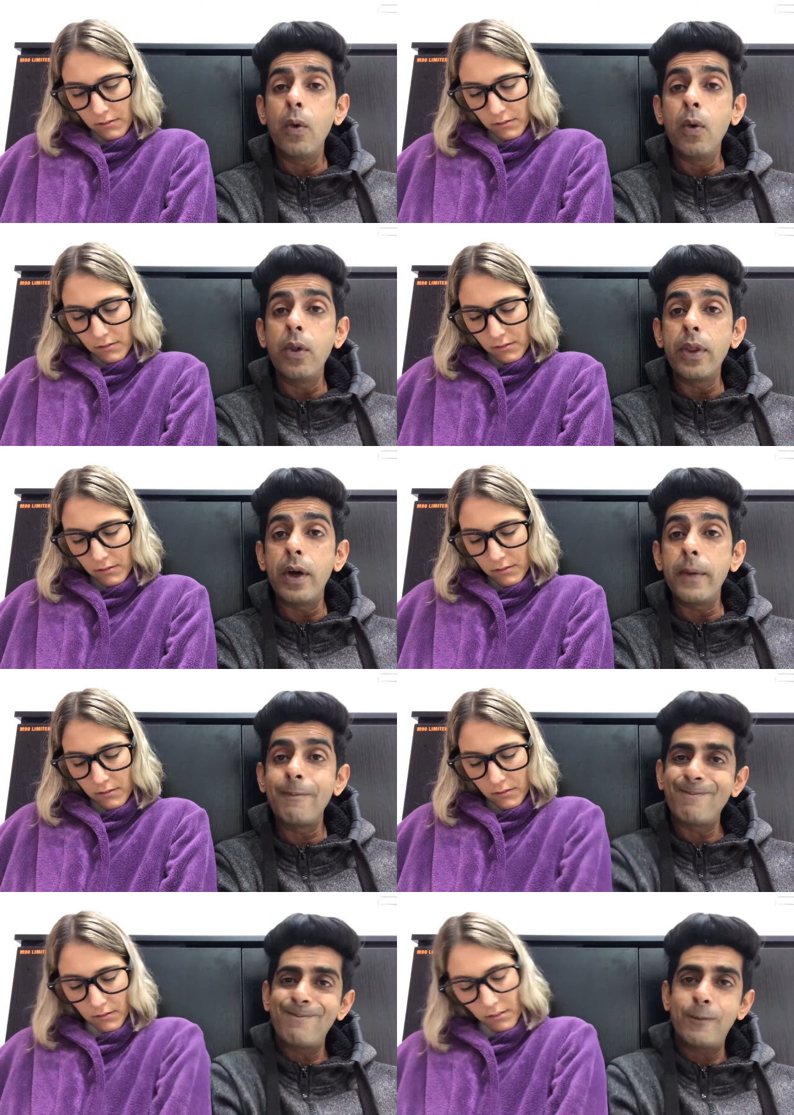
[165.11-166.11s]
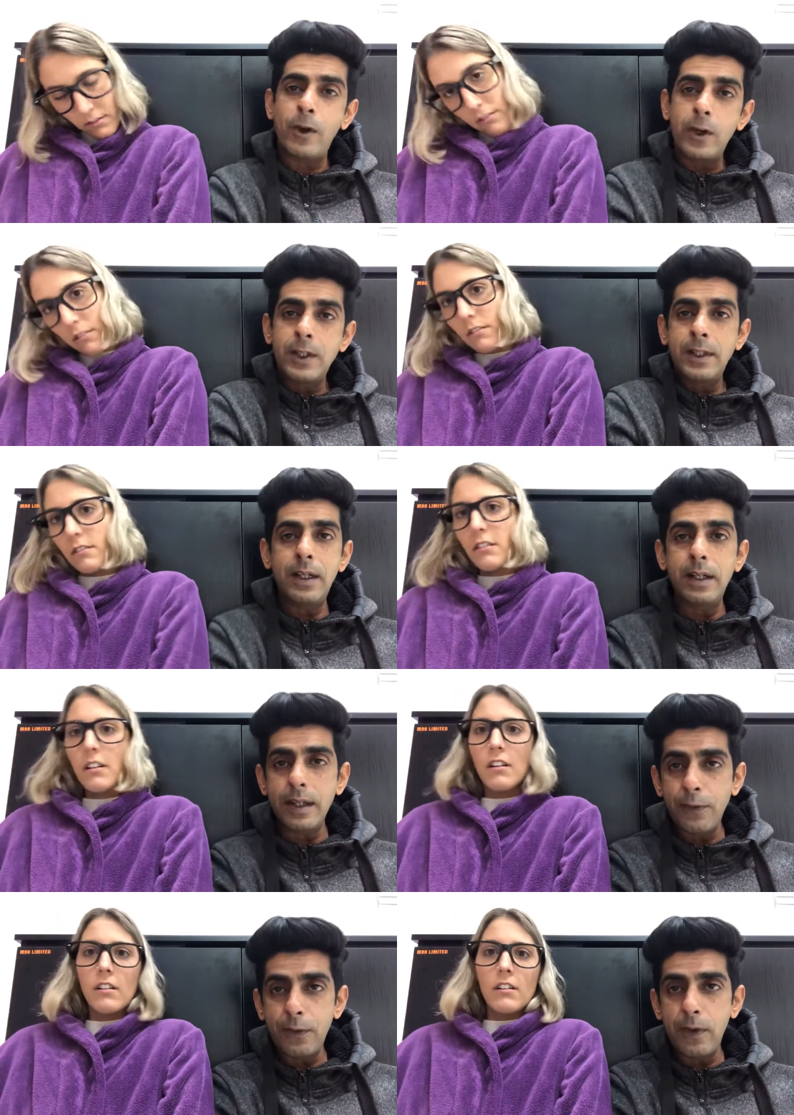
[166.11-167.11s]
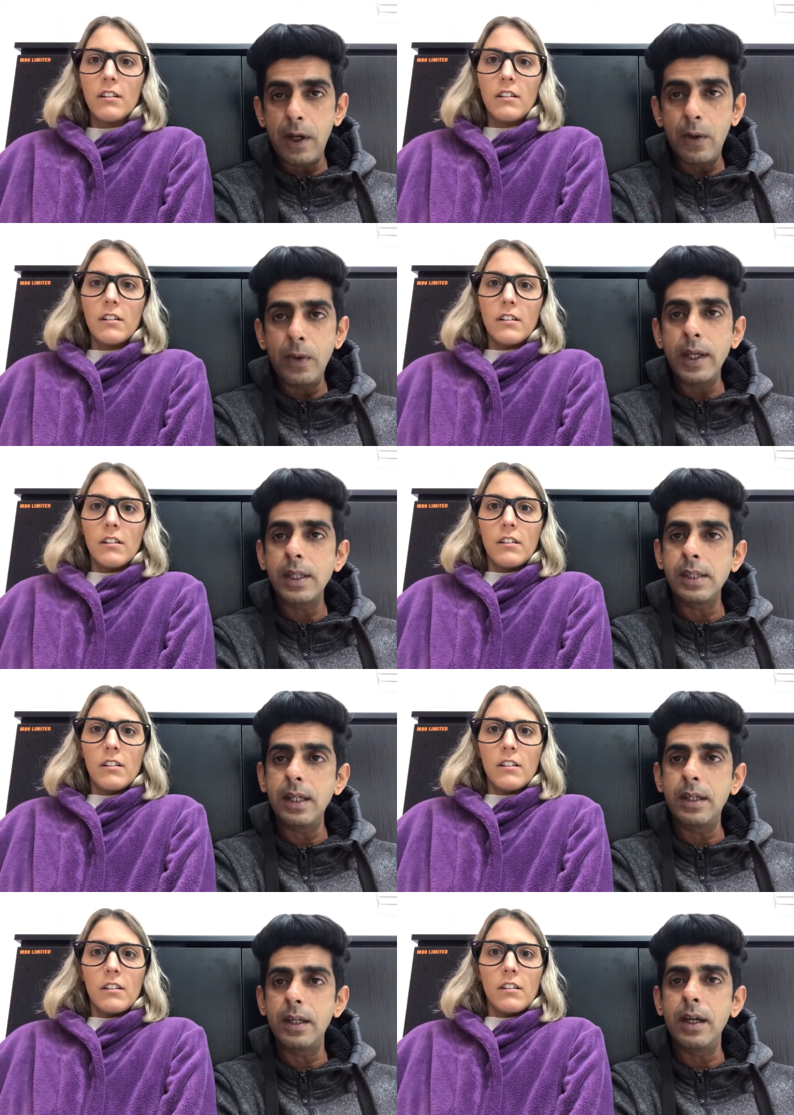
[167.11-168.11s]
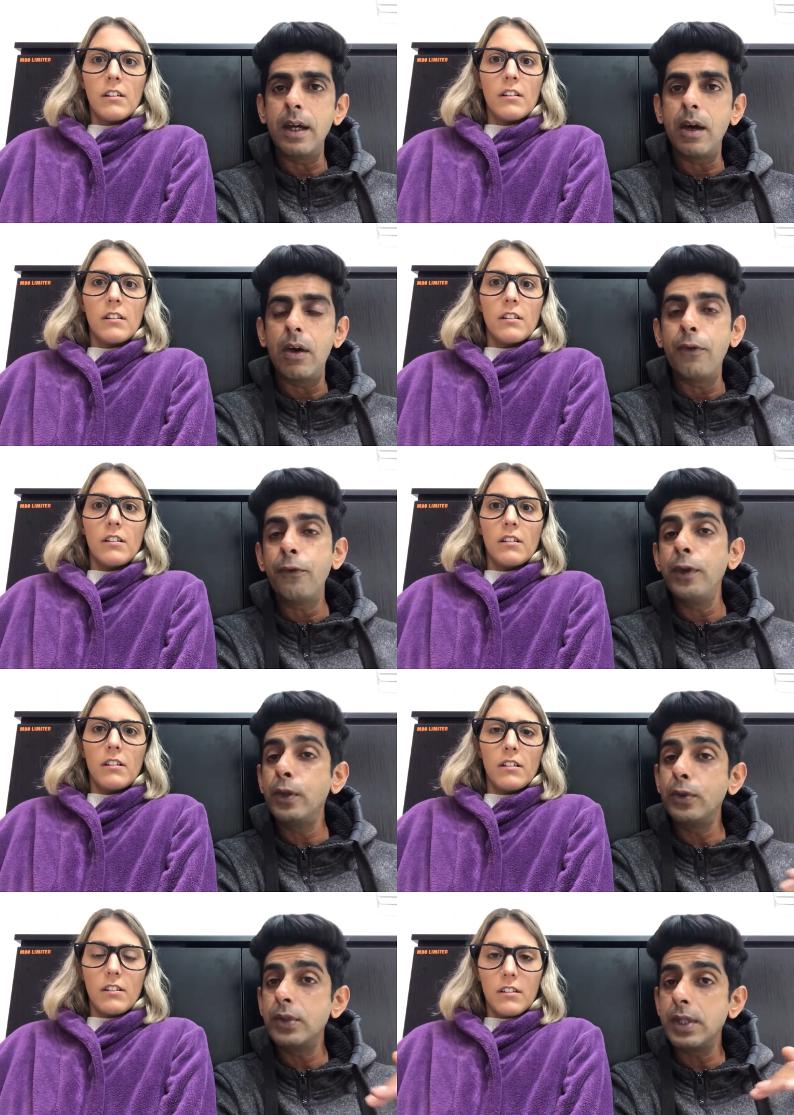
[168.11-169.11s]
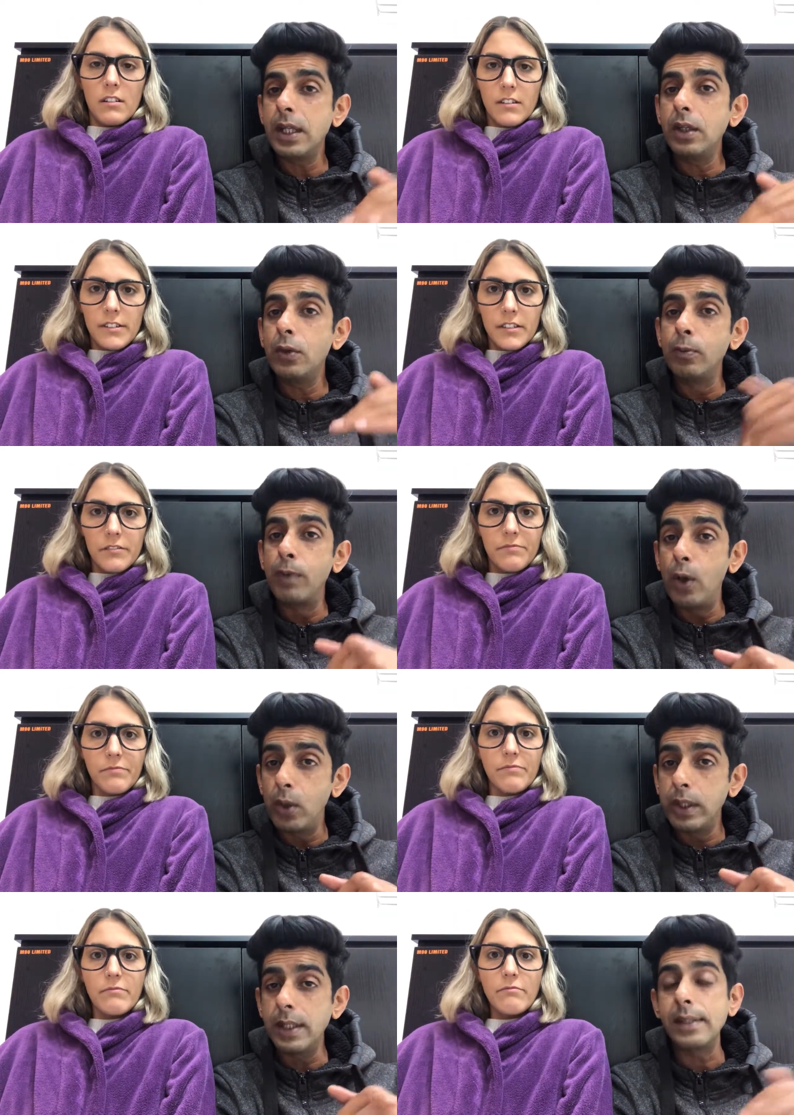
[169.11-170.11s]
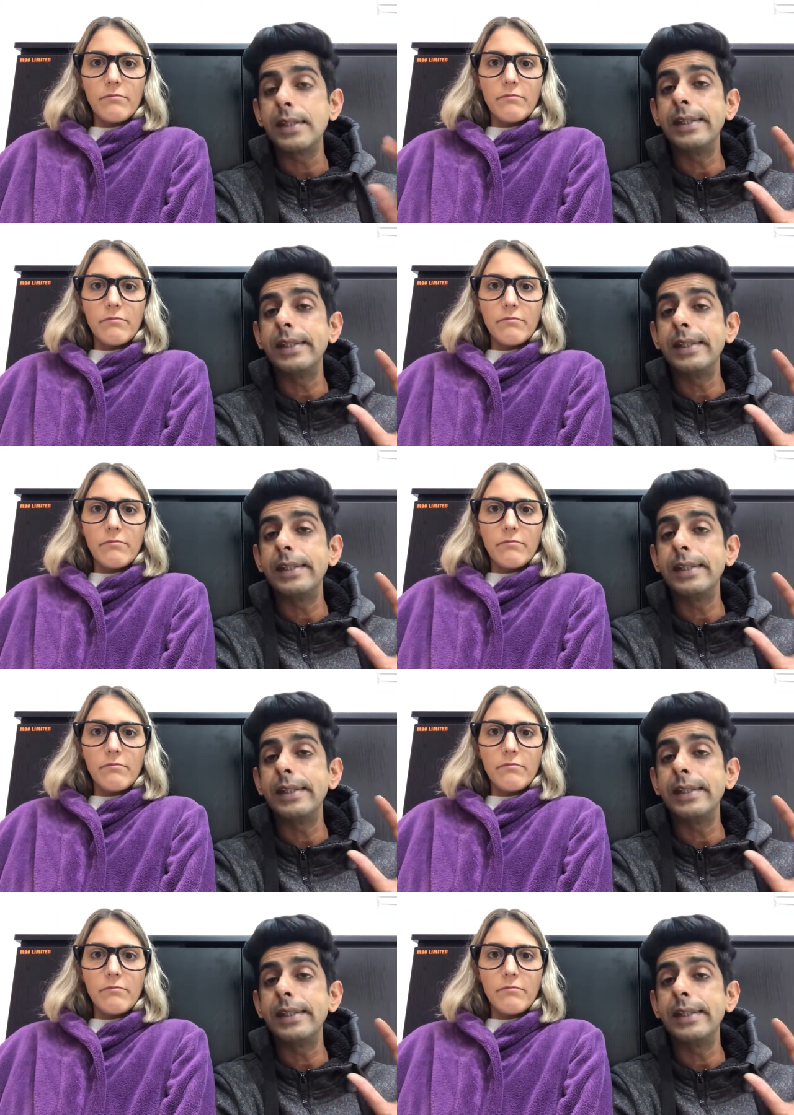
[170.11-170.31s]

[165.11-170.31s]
Speaker 1: All the artillery flow, etc. are fused into moldings